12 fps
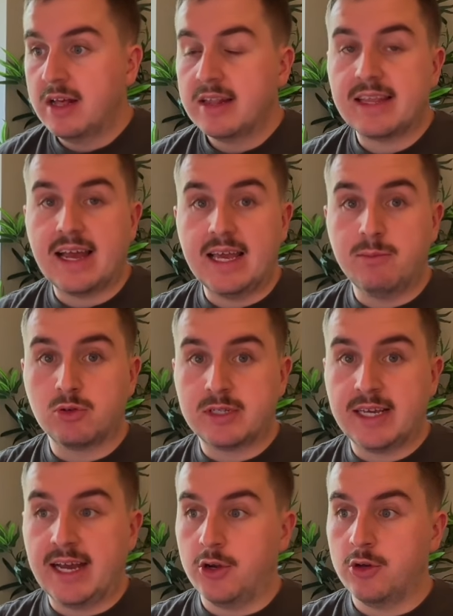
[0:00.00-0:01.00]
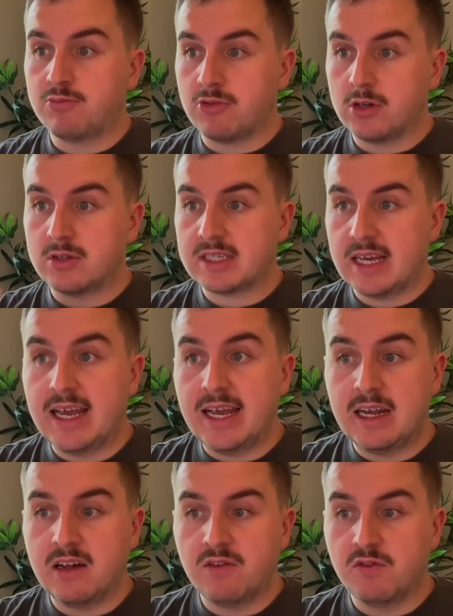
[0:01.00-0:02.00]
They're able to get new products
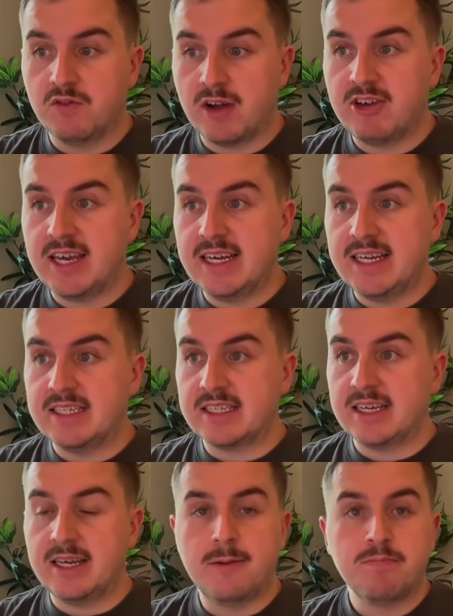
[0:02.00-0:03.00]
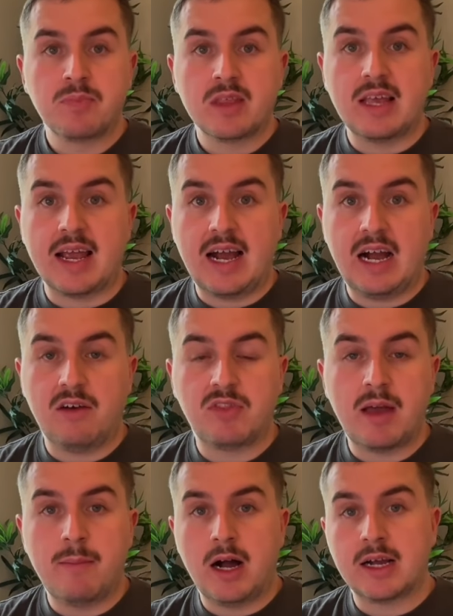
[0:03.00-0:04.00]
in very easy. They have
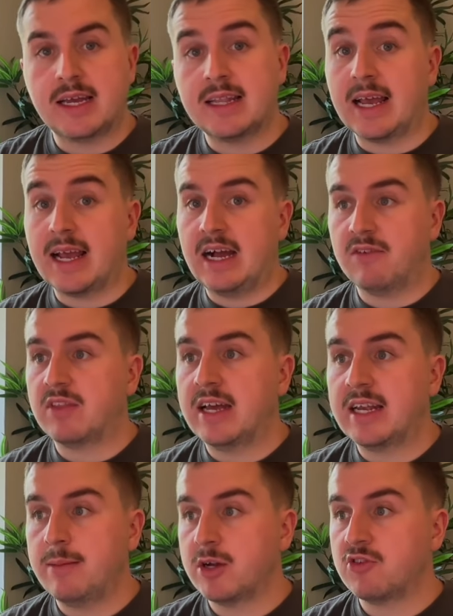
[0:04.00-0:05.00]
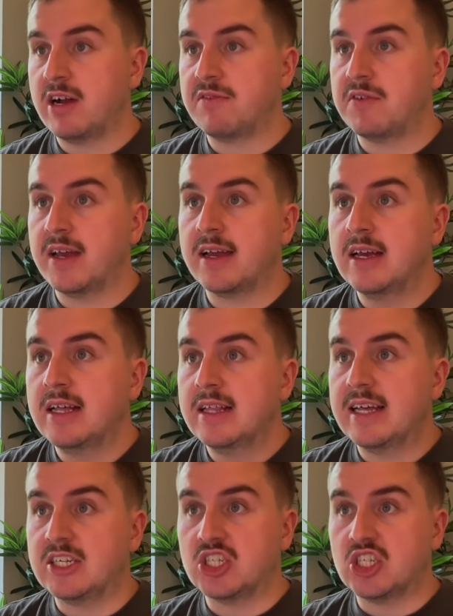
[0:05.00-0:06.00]
their market, they have their demographic.
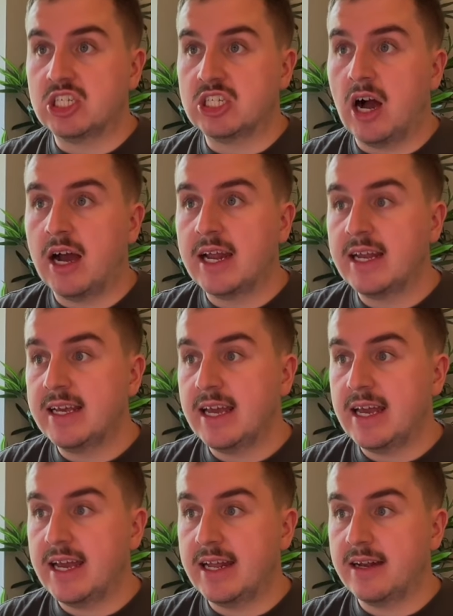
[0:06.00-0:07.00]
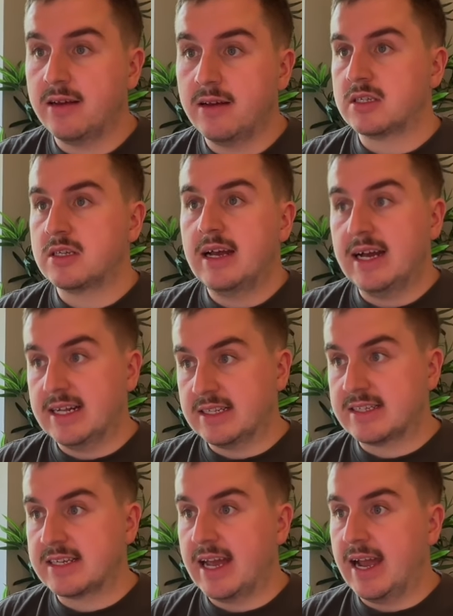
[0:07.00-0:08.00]
They're just dialing in and
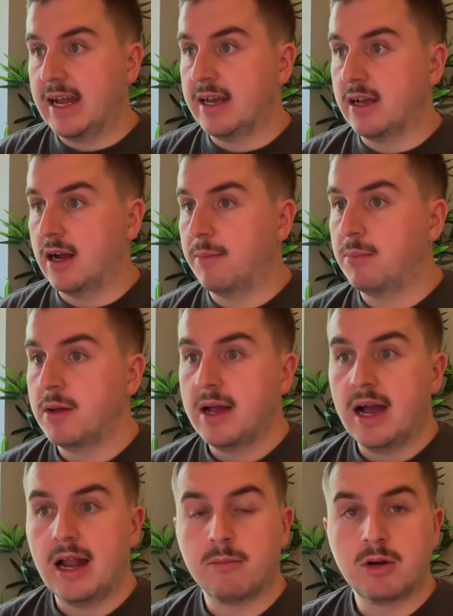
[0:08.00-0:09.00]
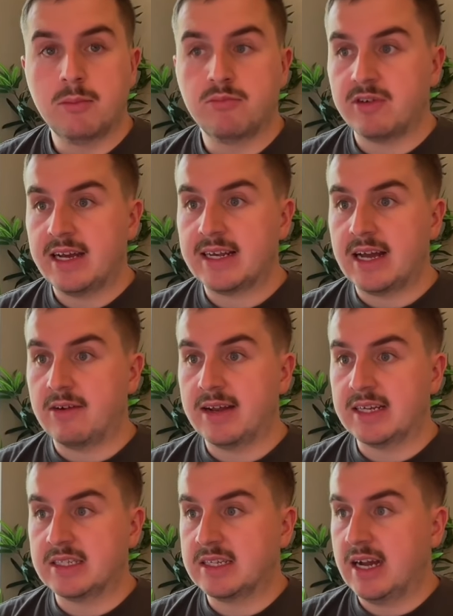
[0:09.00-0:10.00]
scaling up. And I'm going to break down
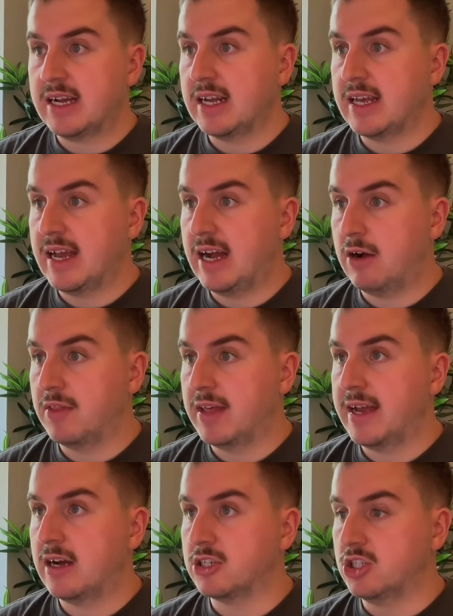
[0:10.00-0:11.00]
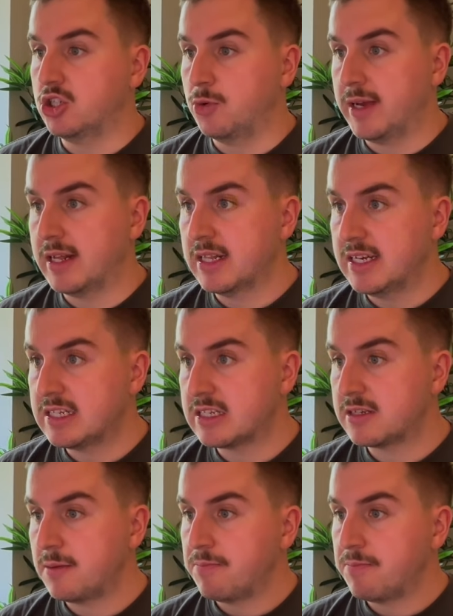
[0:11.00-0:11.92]
exactly how they are doing this.